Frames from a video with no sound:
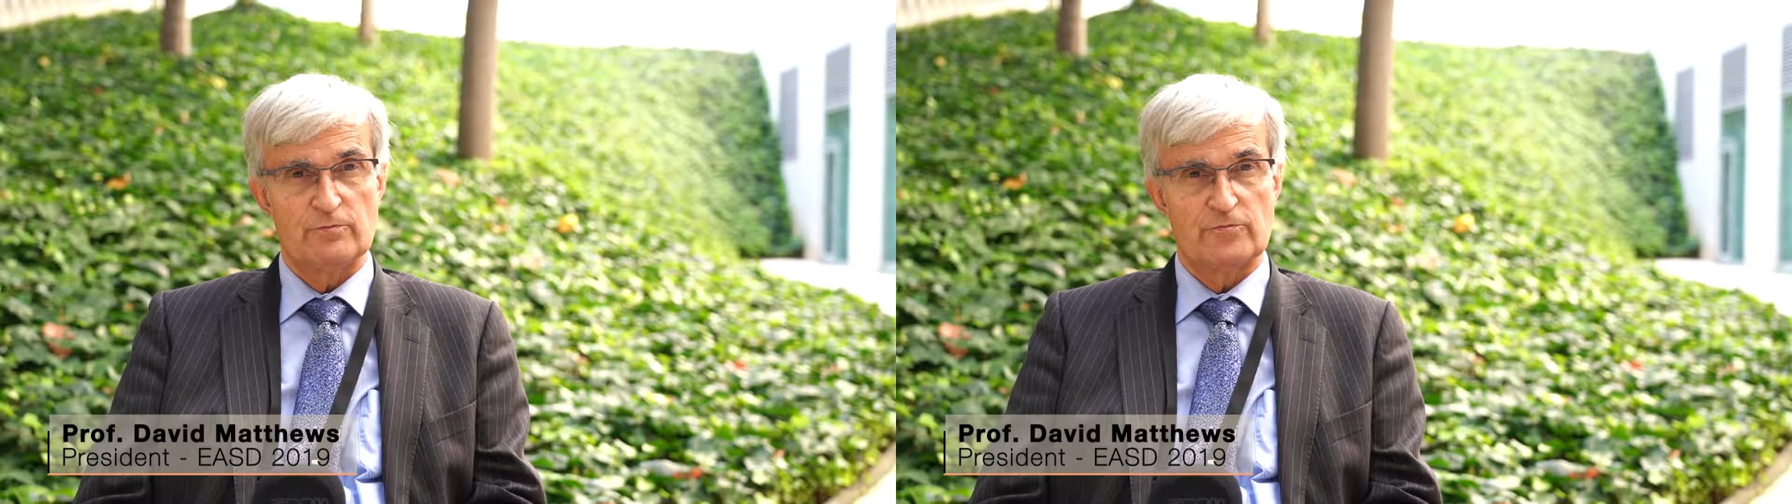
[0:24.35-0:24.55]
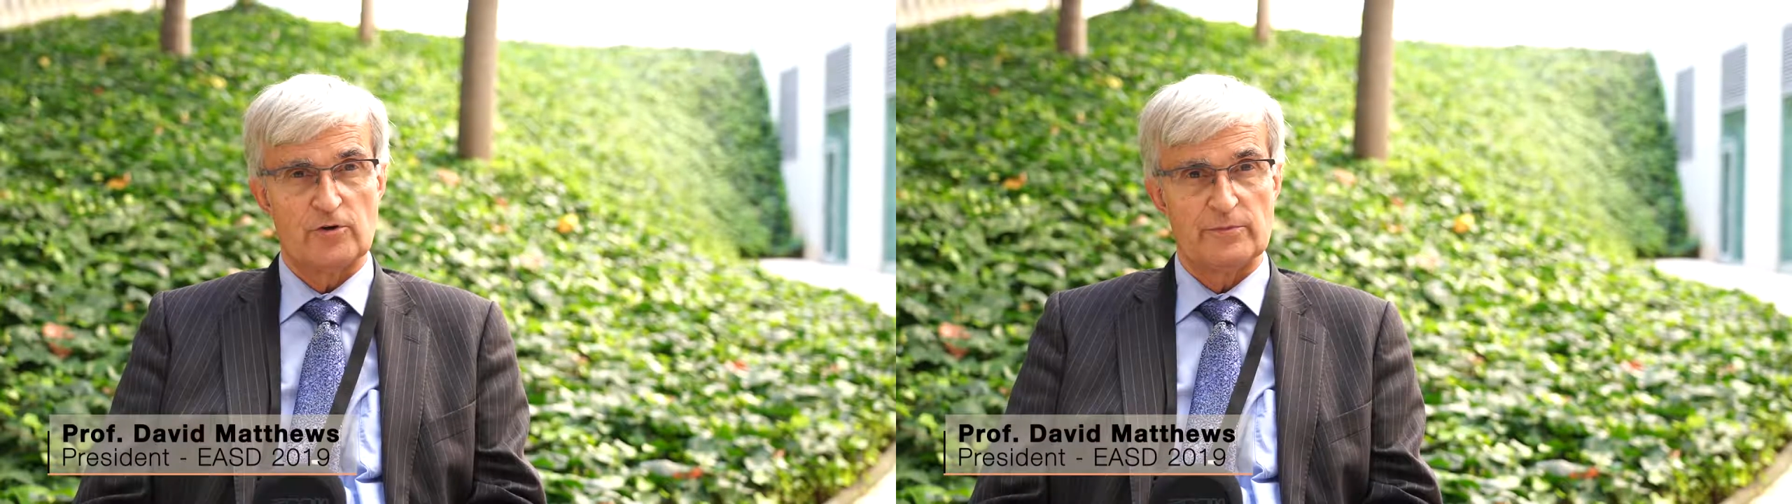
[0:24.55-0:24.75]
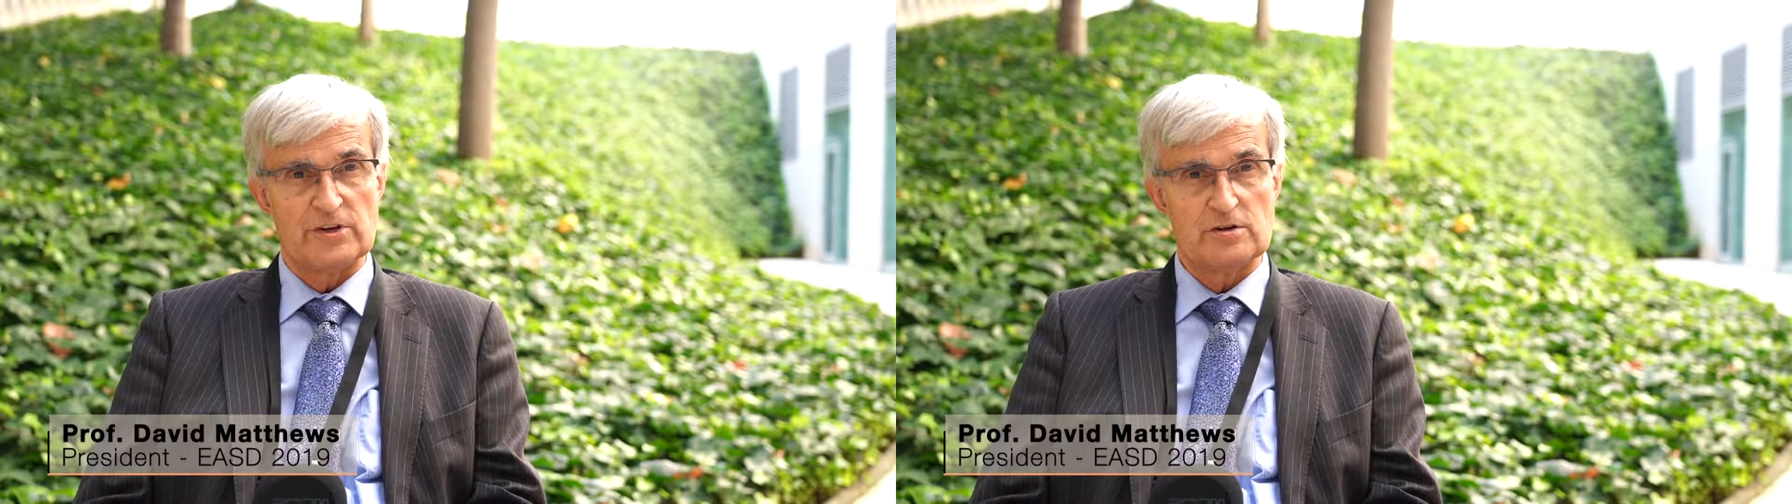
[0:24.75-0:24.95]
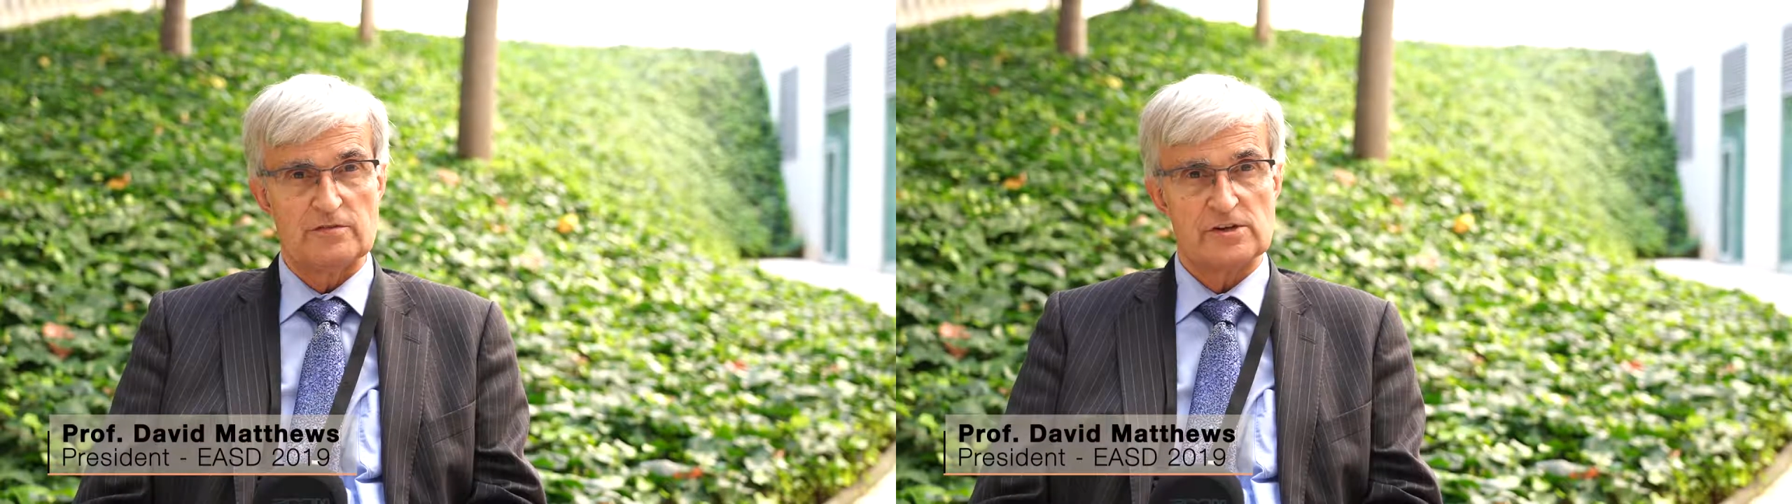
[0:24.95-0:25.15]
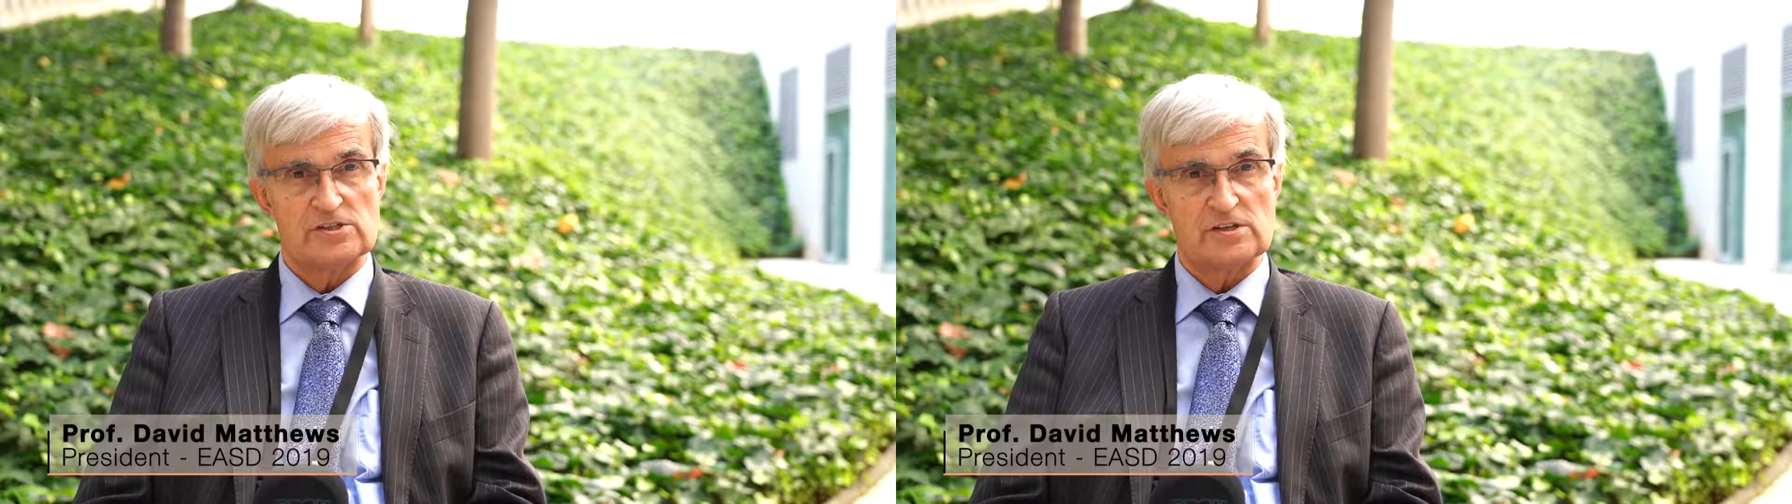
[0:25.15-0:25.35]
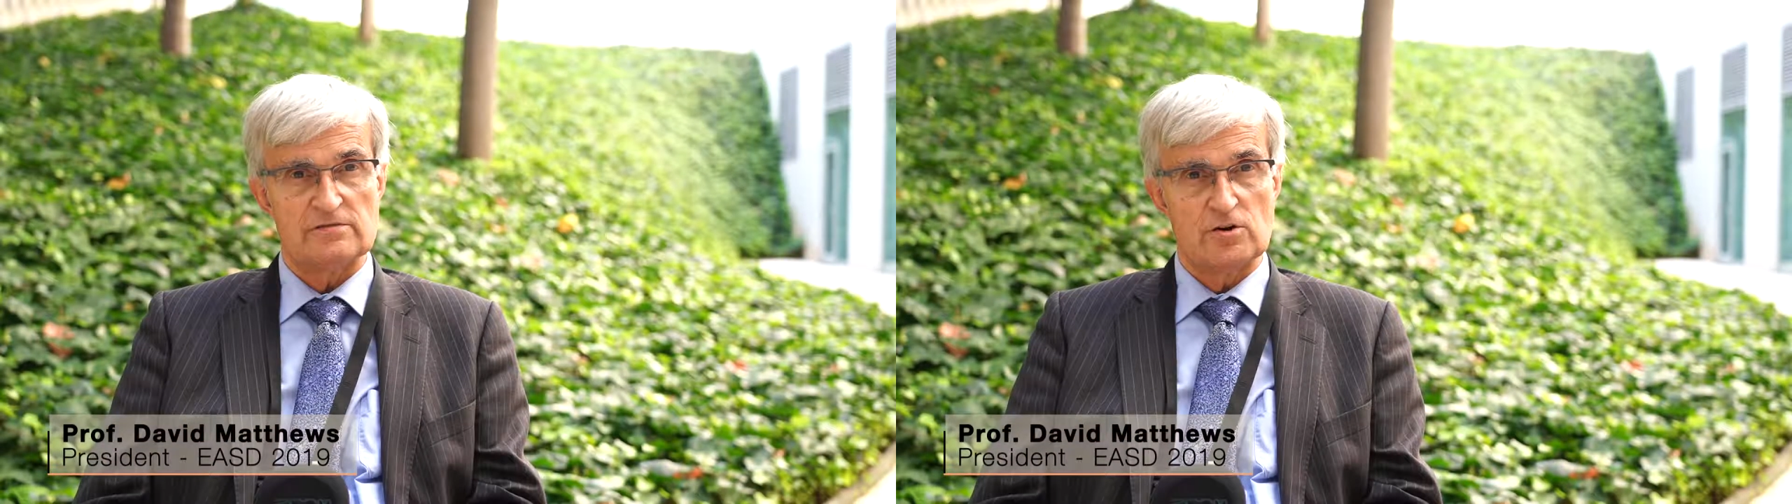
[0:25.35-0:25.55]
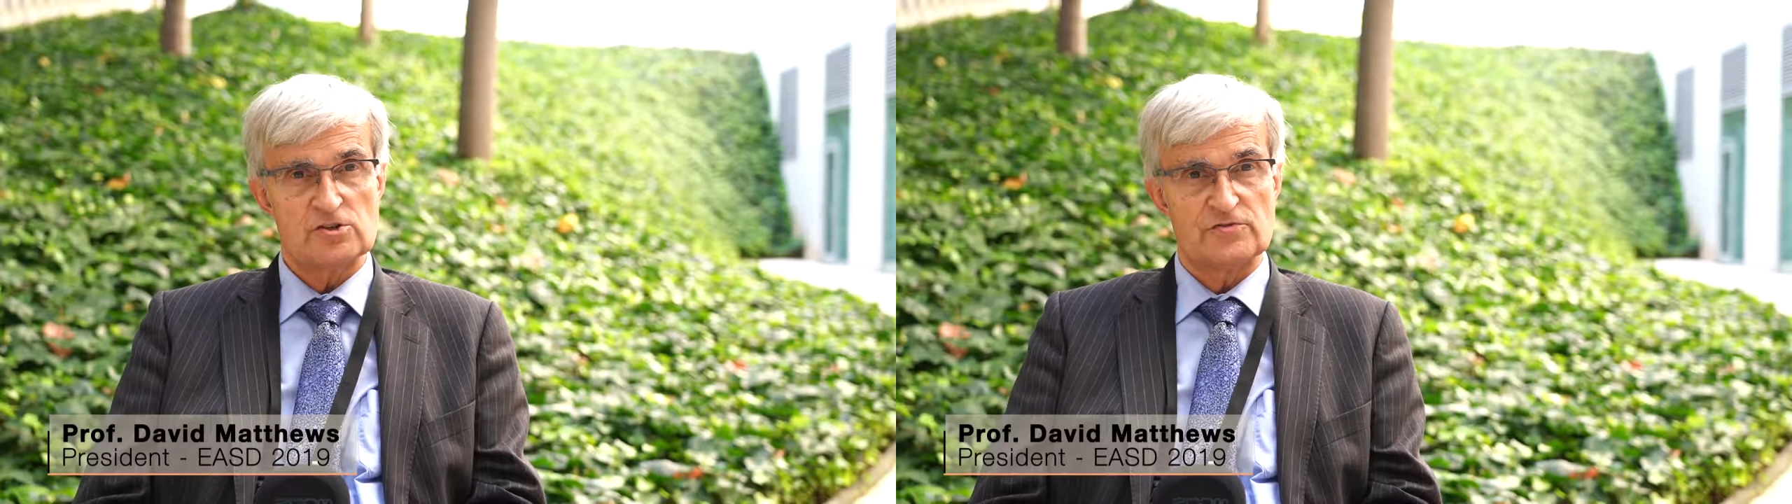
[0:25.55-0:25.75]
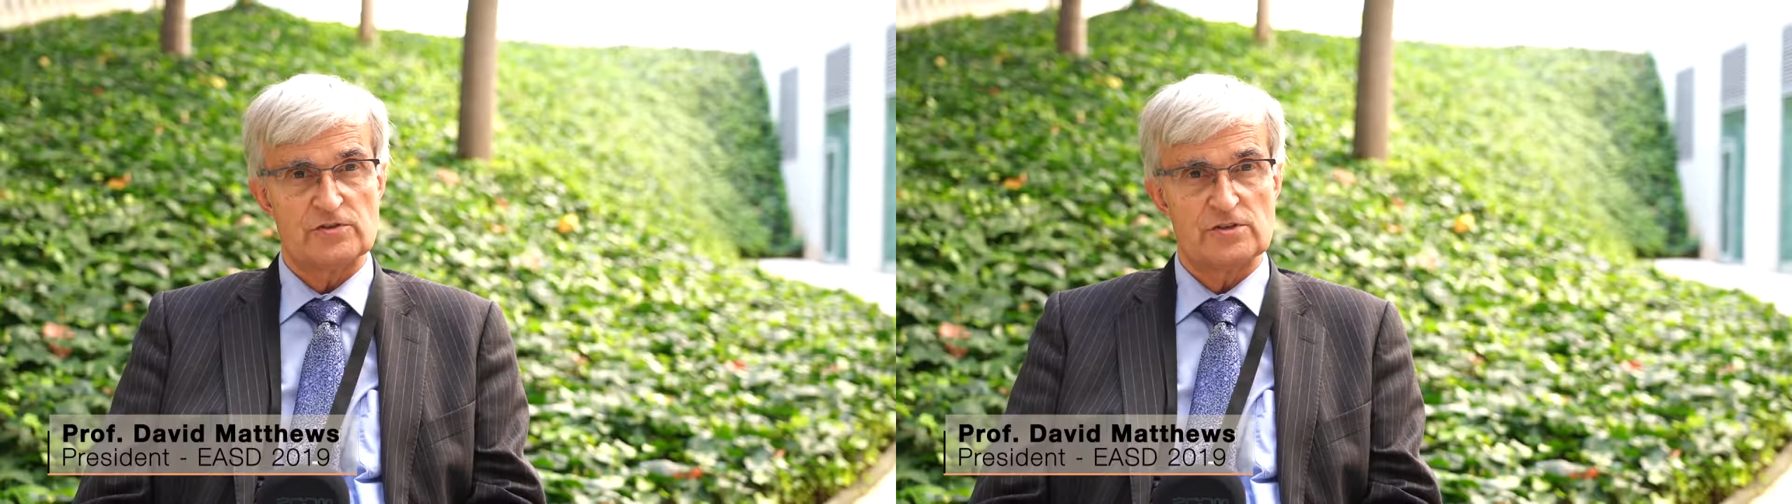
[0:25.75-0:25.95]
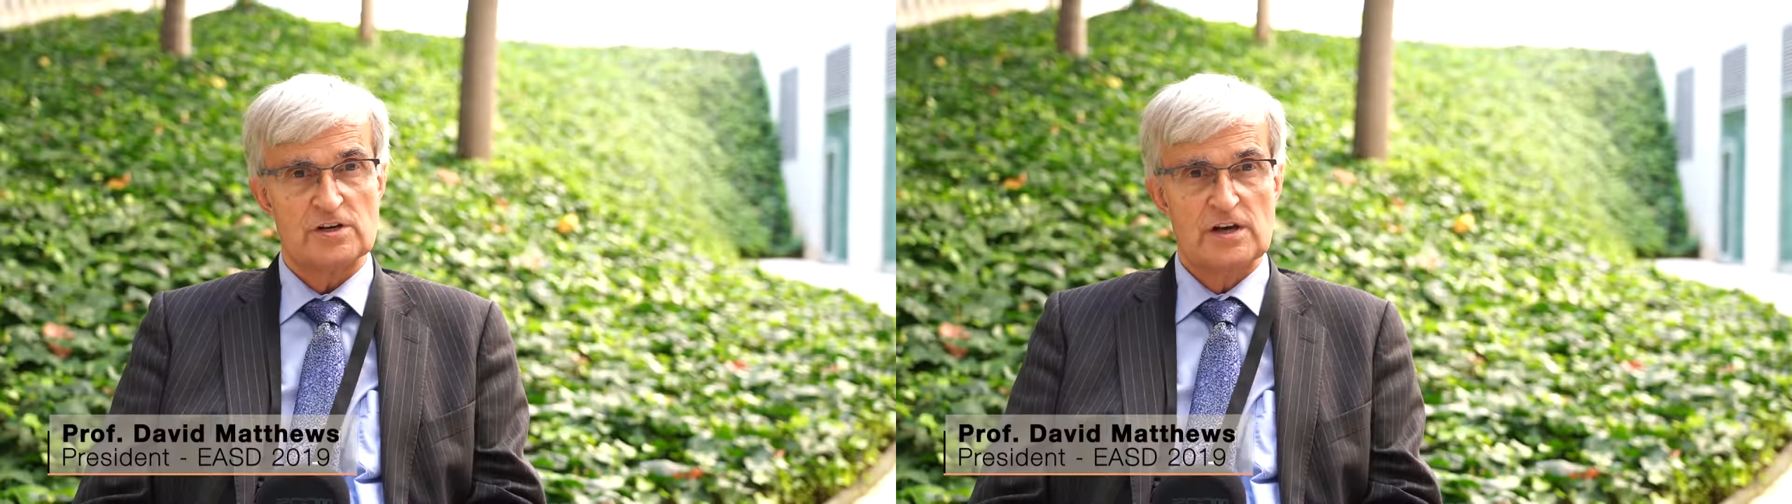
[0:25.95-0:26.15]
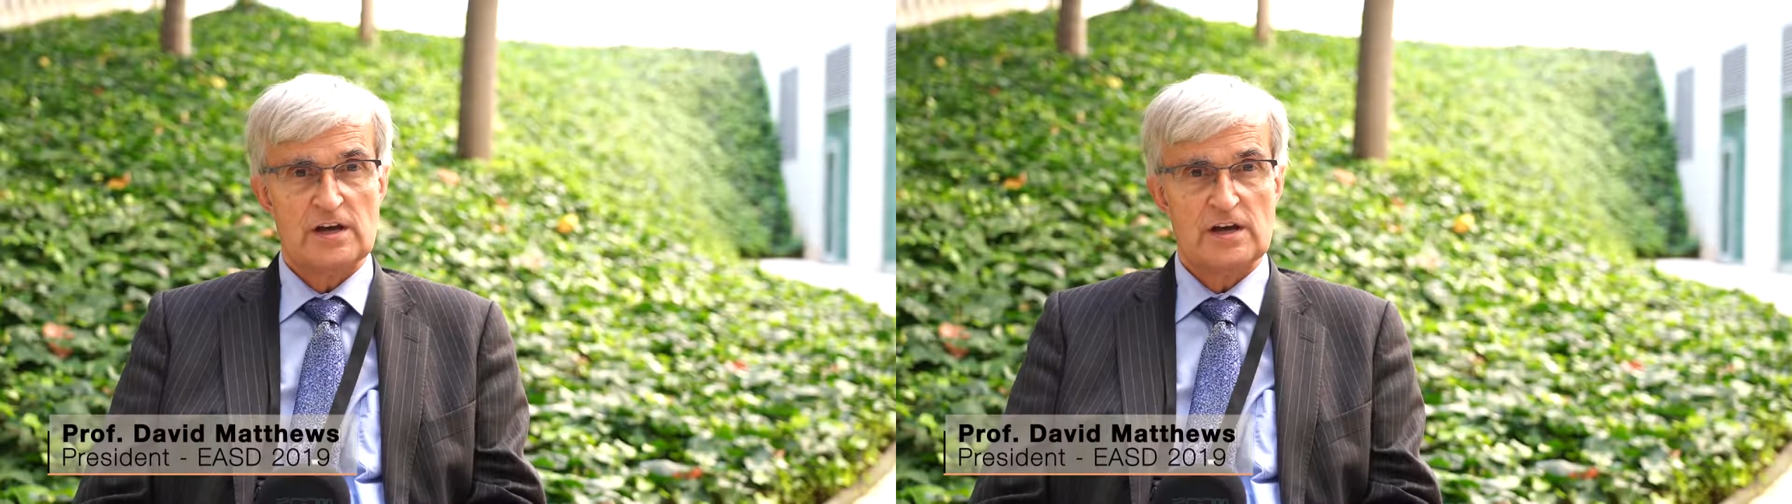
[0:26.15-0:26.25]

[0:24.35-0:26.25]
from the University of Oxford,